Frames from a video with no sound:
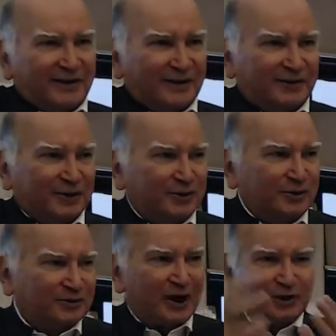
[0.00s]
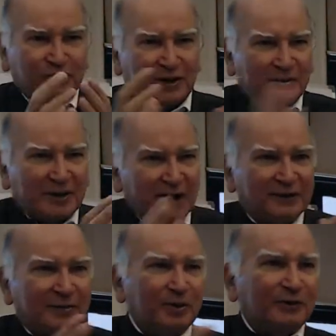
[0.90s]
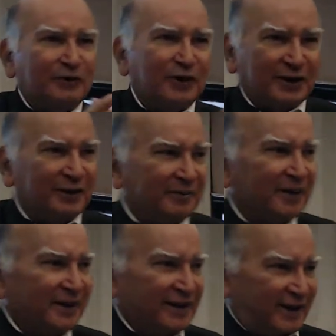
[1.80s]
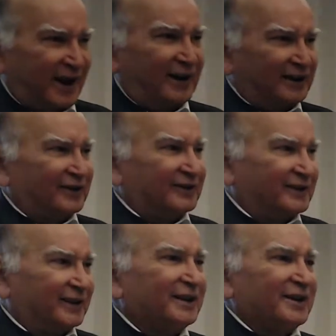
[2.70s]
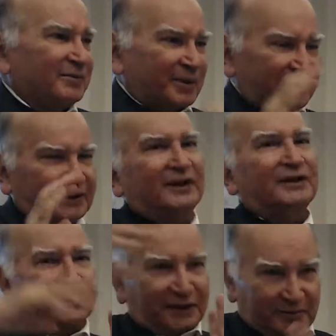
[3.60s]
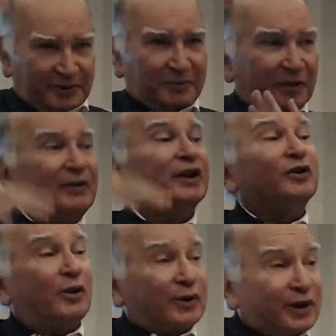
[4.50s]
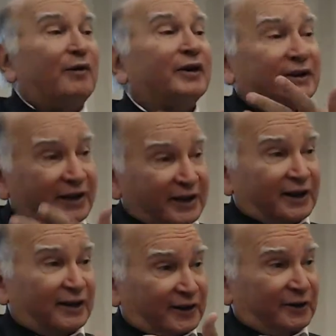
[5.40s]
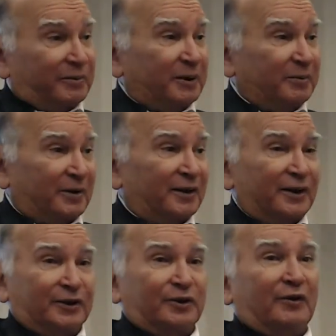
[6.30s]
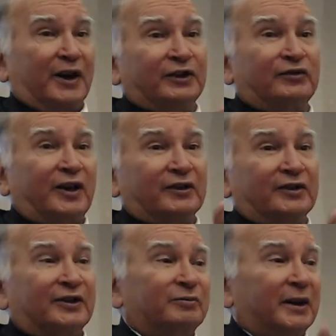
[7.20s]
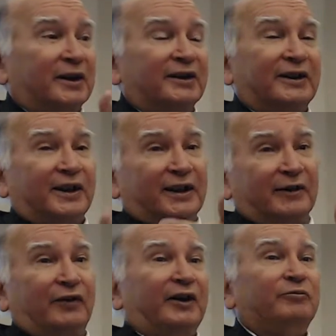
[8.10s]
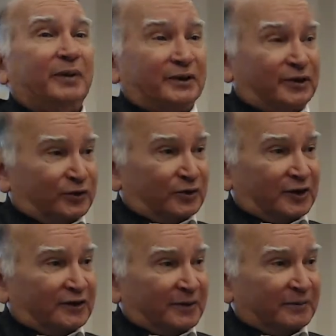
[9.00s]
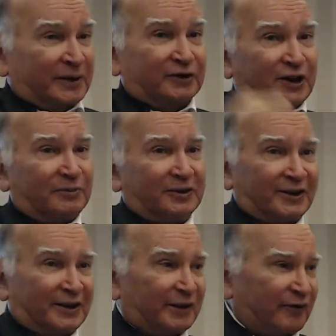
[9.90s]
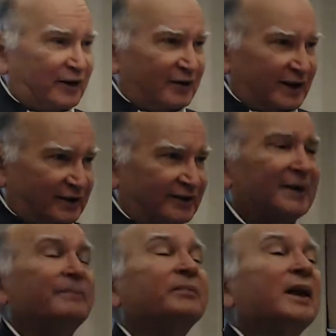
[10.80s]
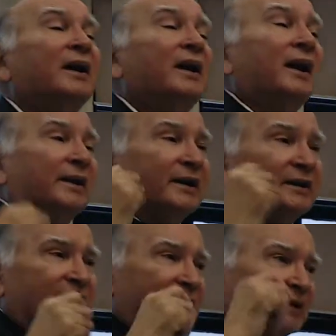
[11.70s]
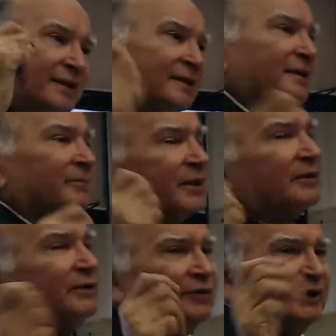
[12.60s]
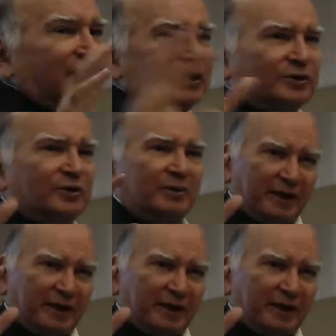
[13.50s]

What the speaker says: So you try to summarize the book for him and this thing. But then the people we are talking about, great learned people. So why is Francis Bacon taking 5 pages to say something which can be said in 5 lines? I think this is something which we need to do.